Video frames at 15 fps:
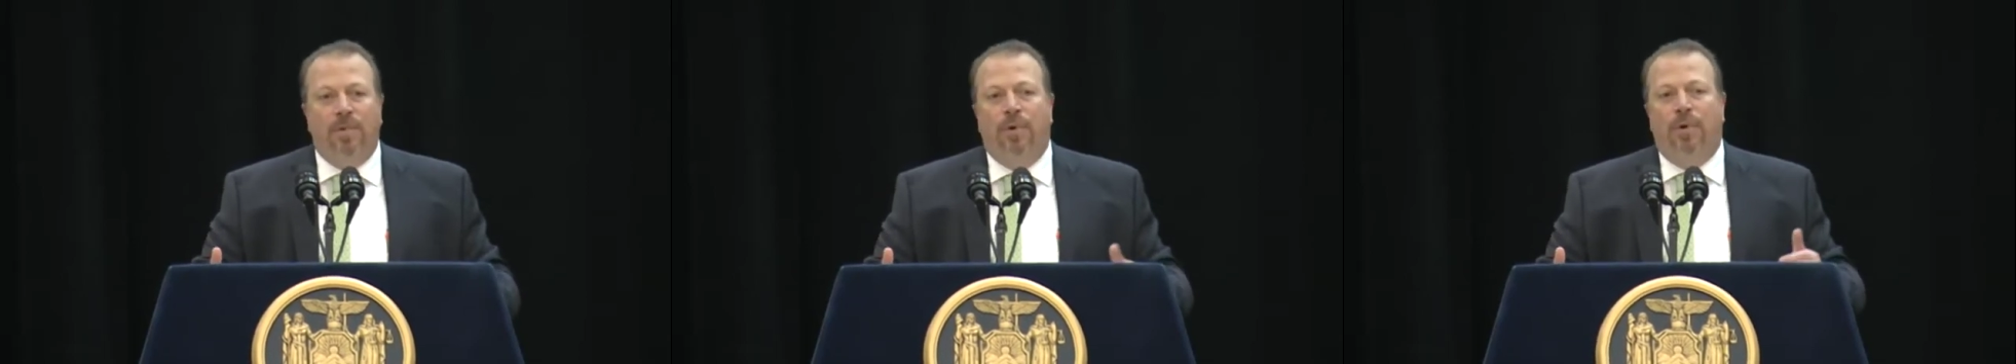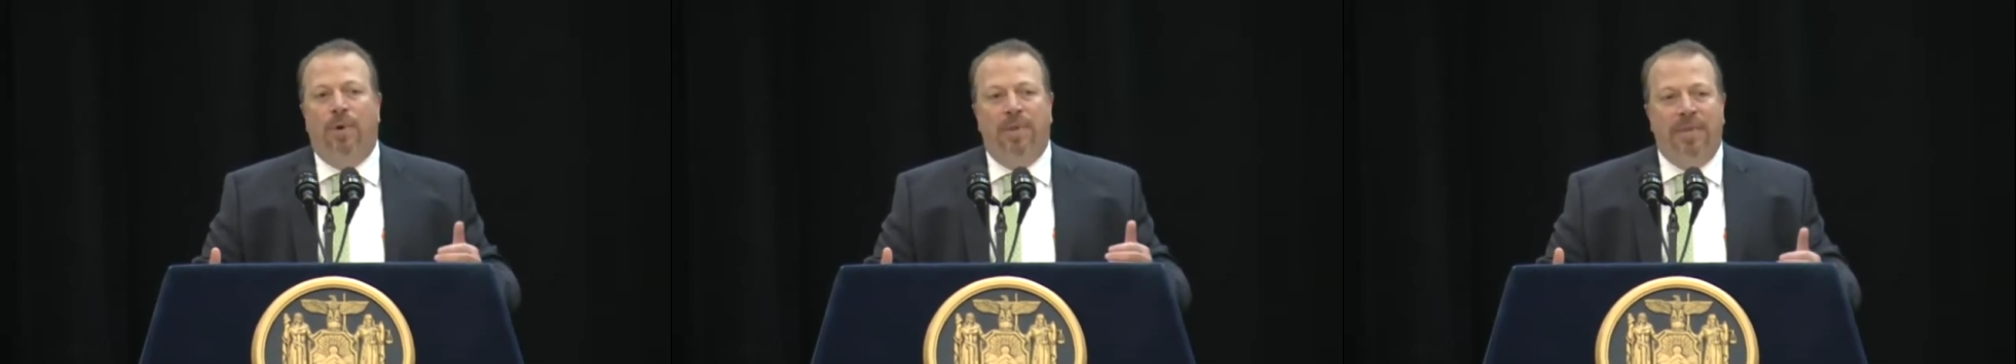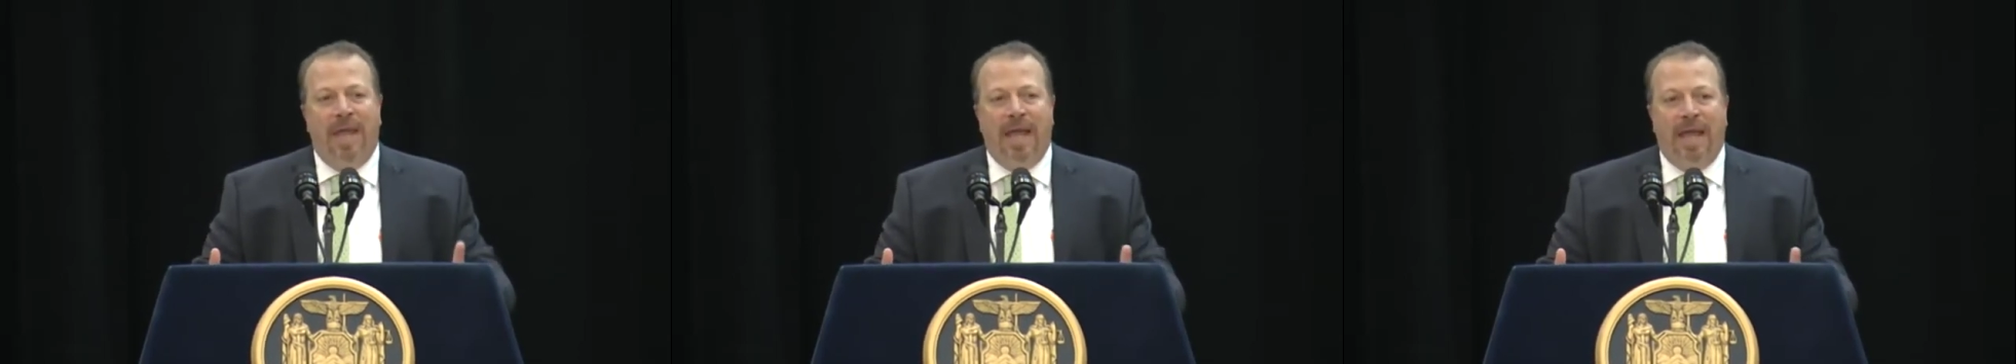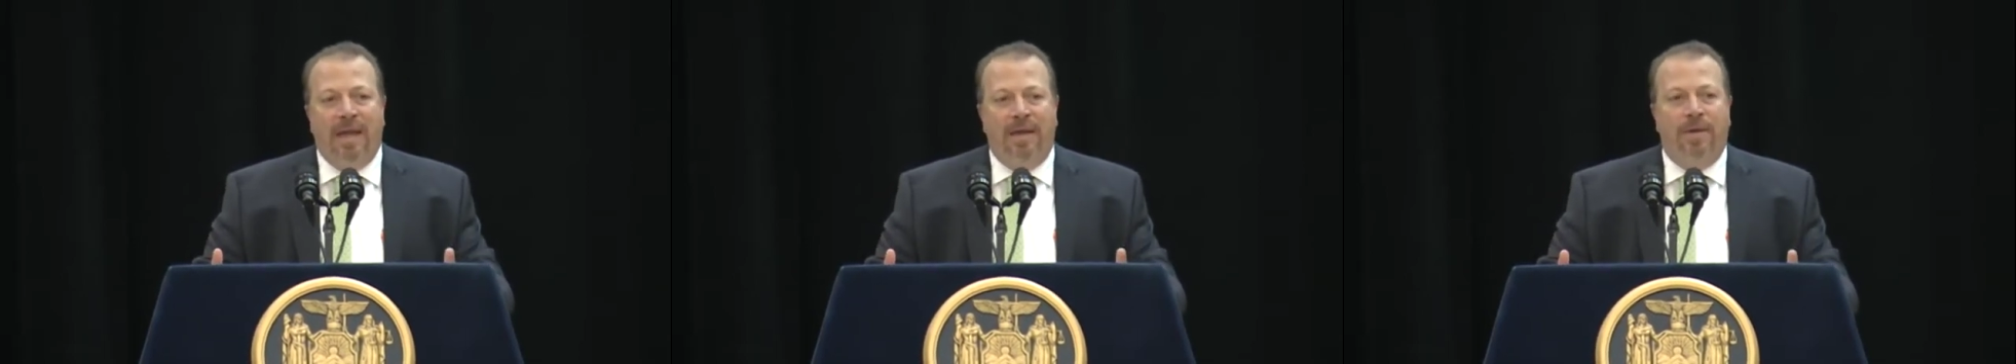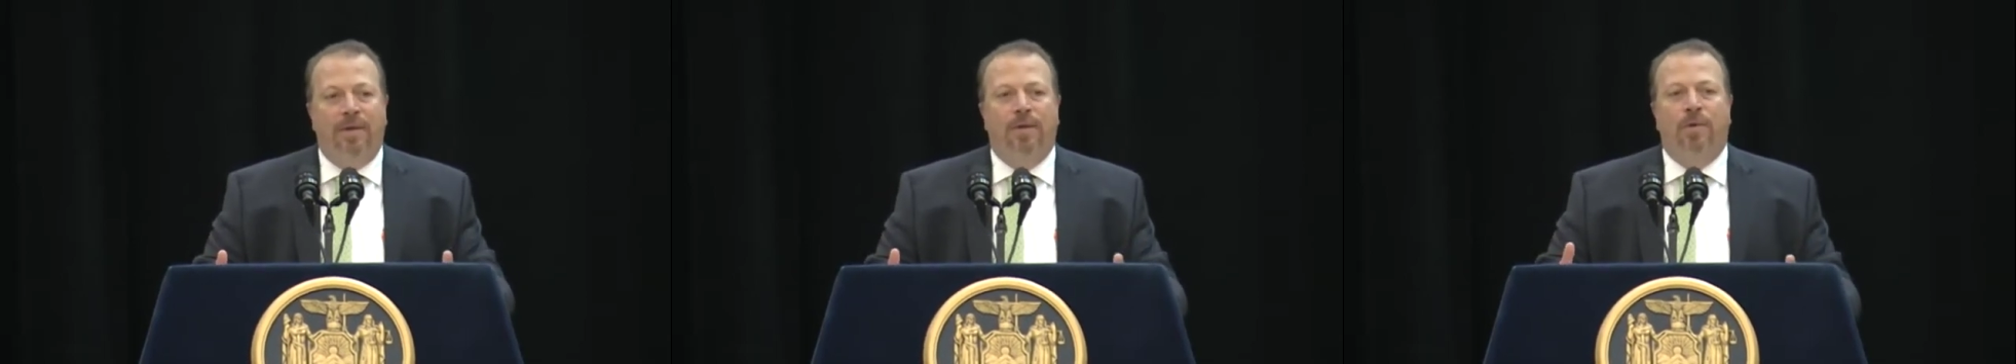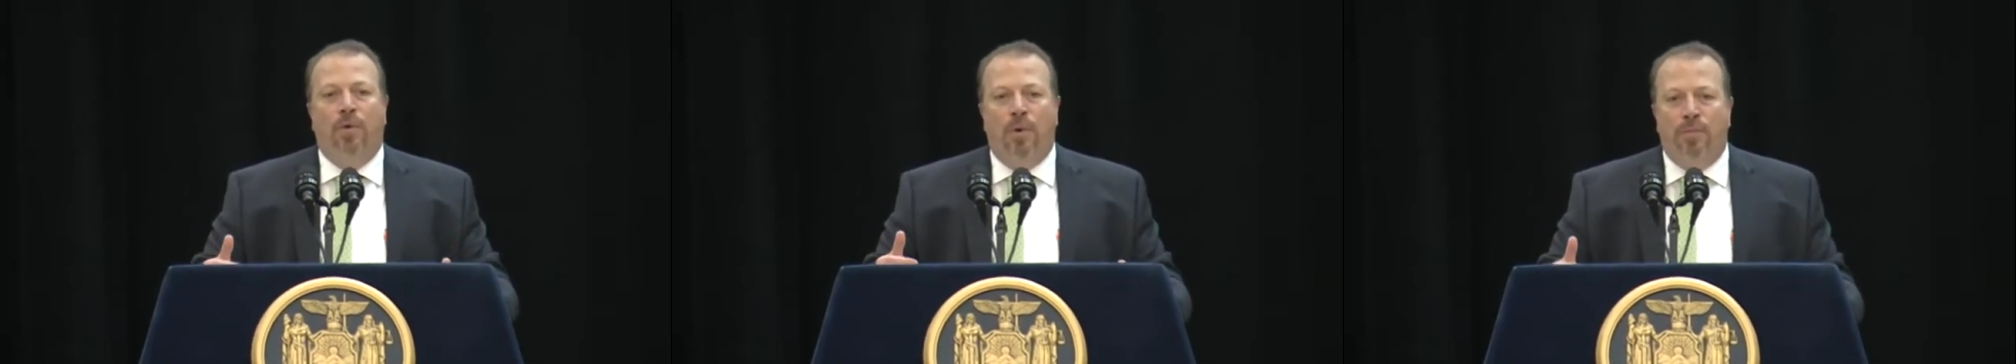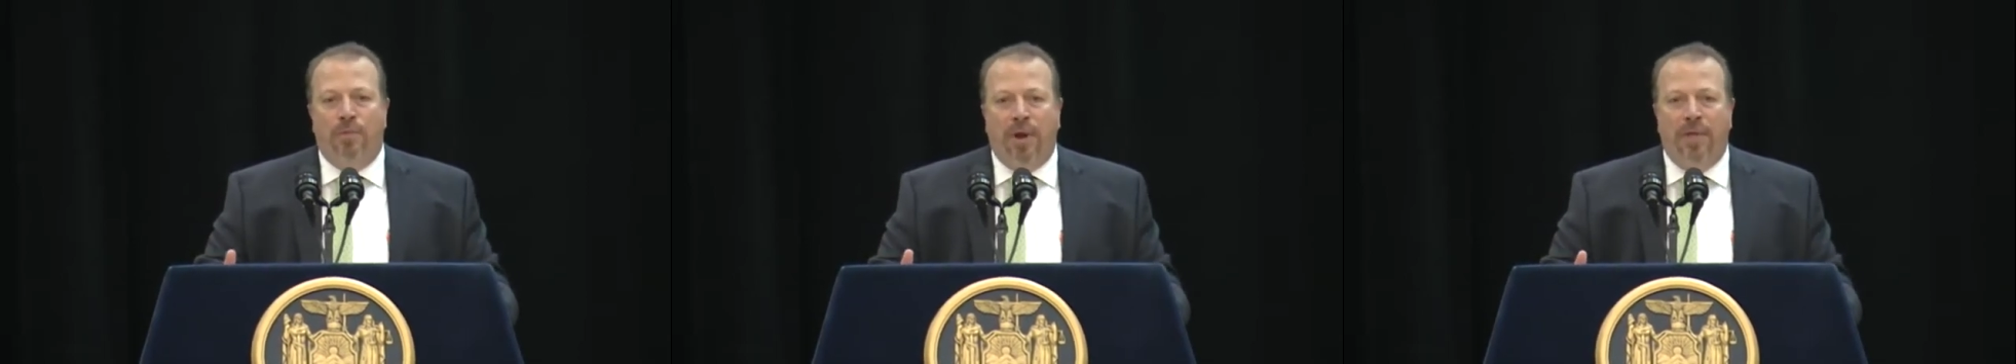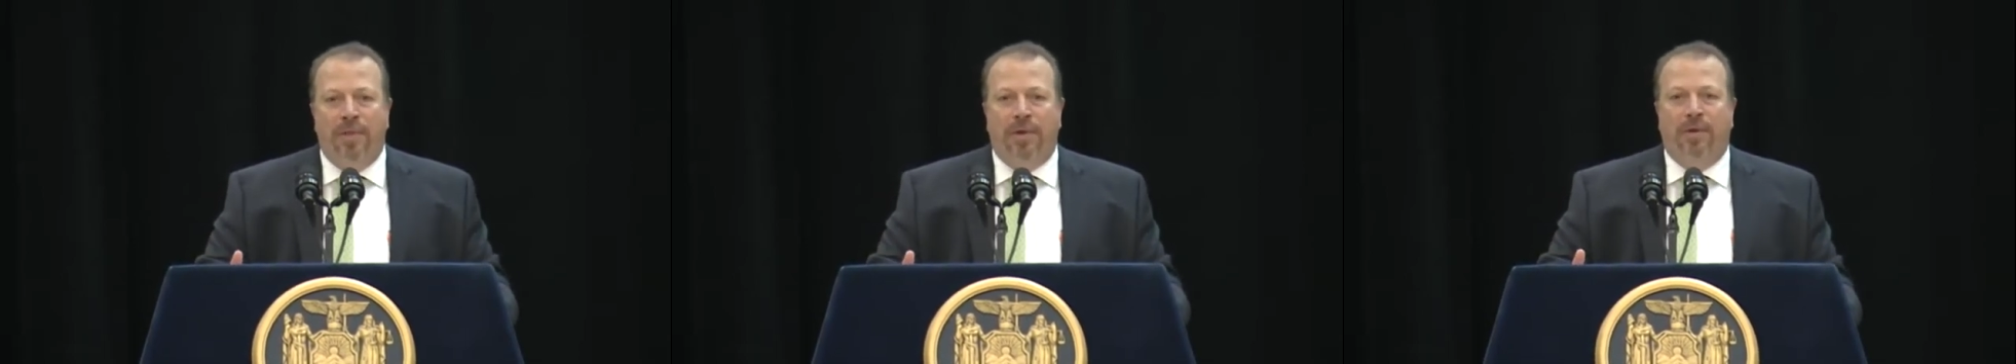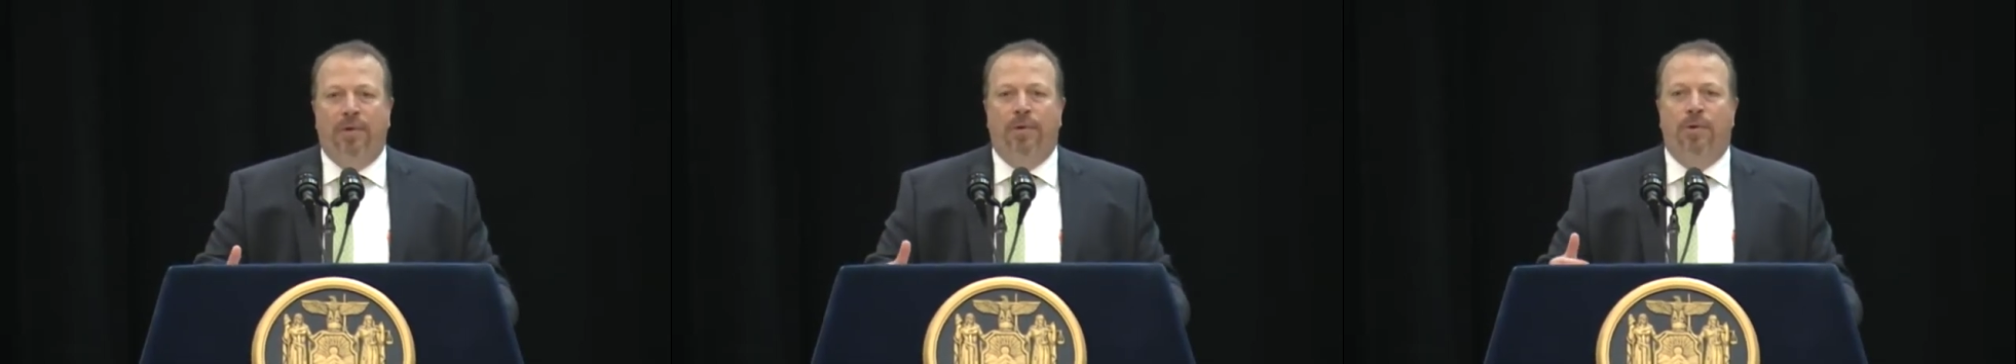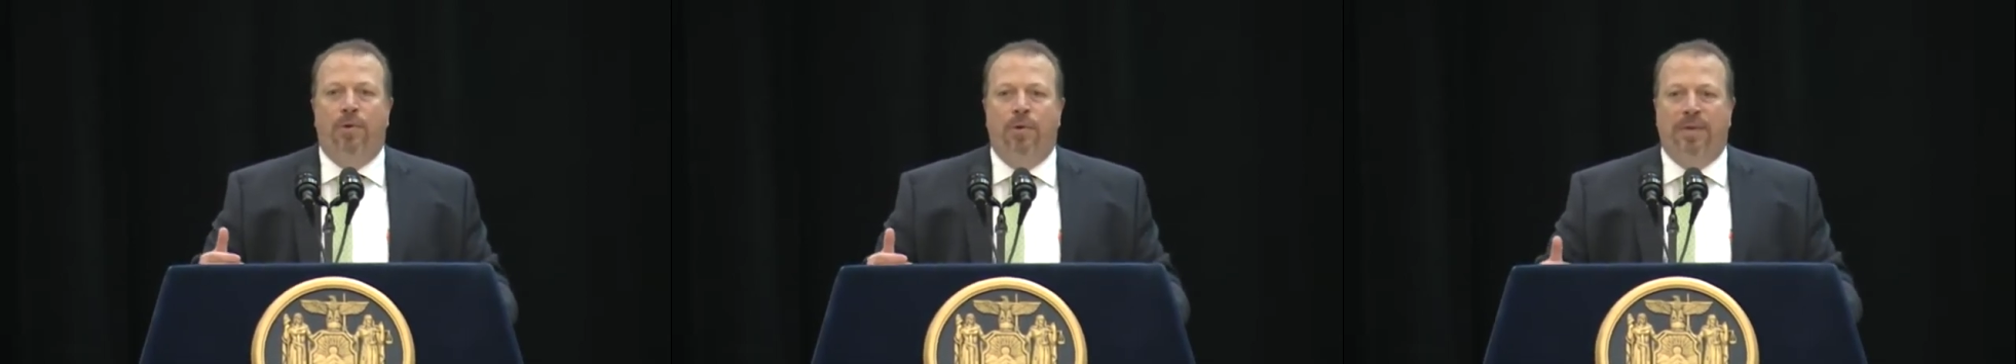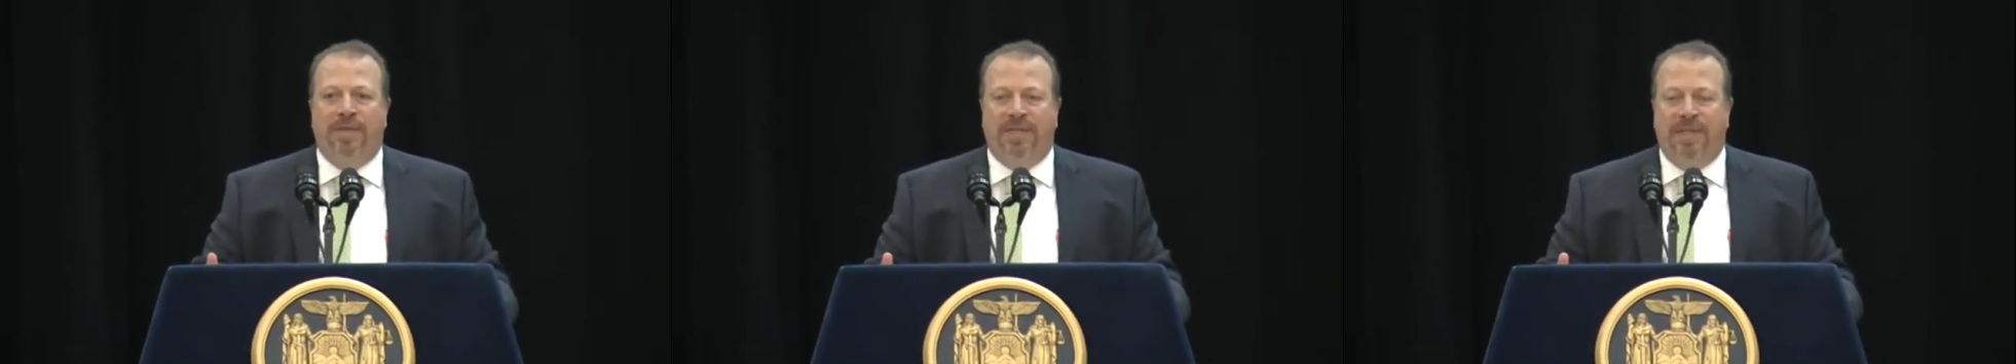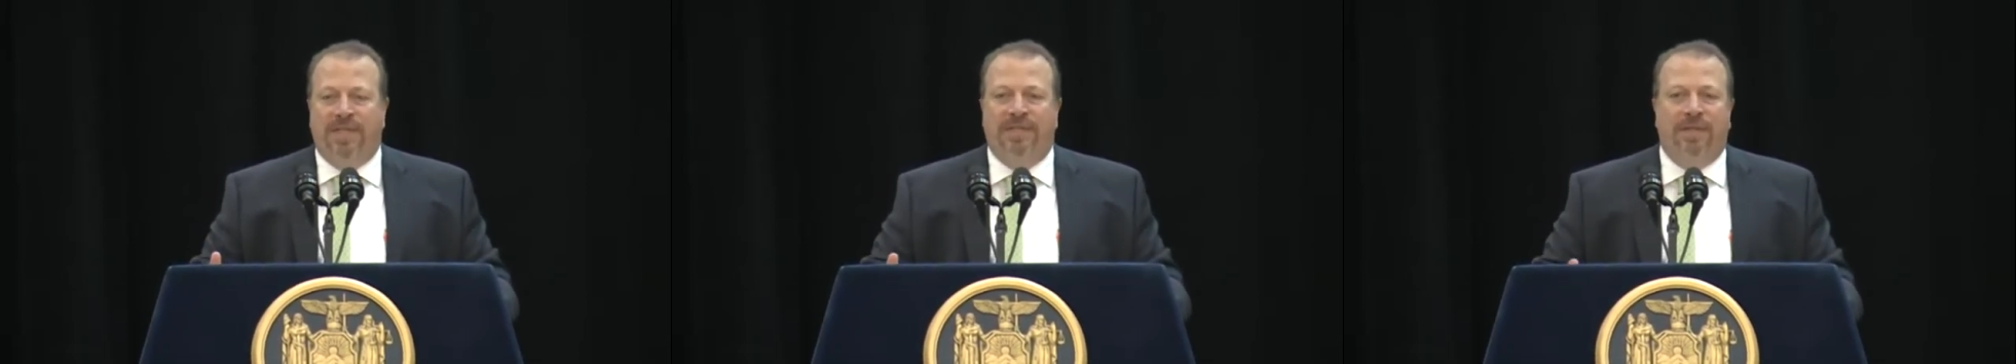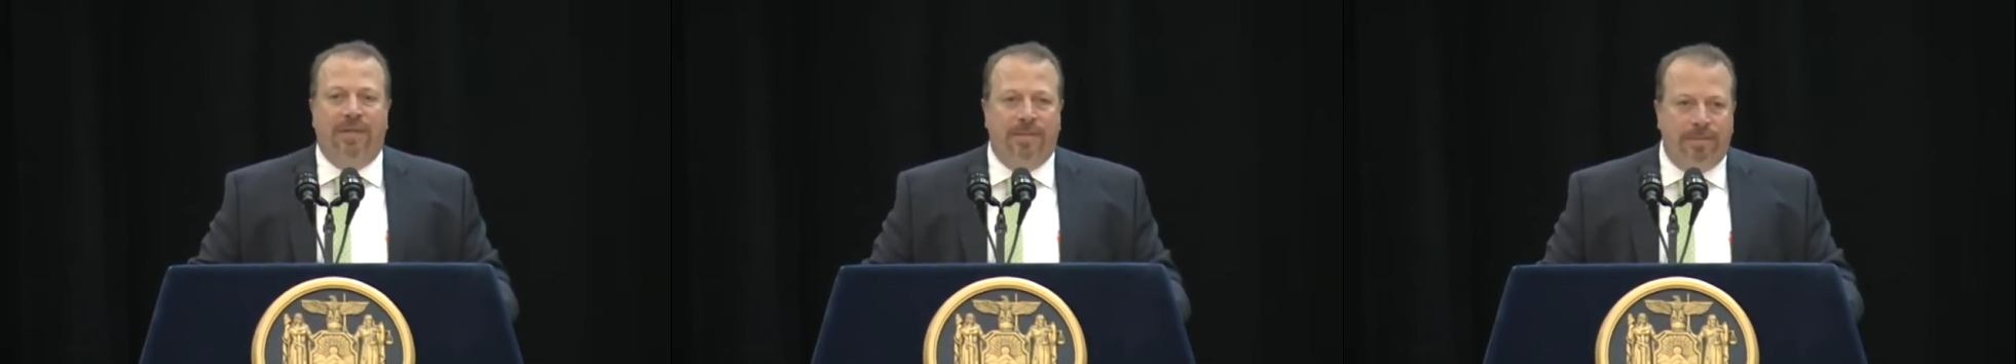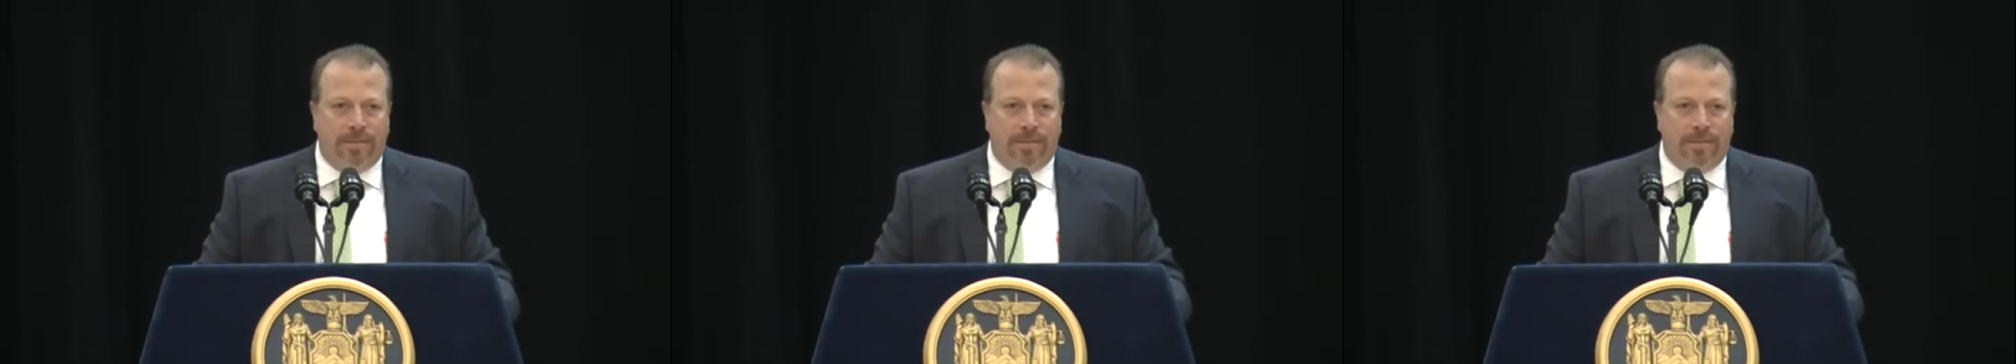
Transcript: or a dad or a brother or a sister.